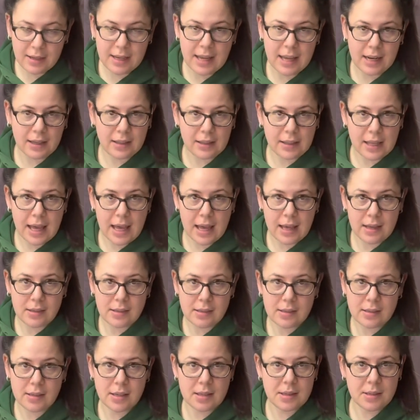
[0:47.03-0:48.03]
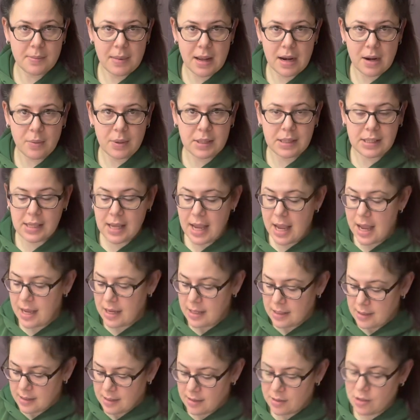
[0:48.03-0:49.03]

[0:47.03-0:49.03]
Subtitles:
get a glass, doesn't matter what size.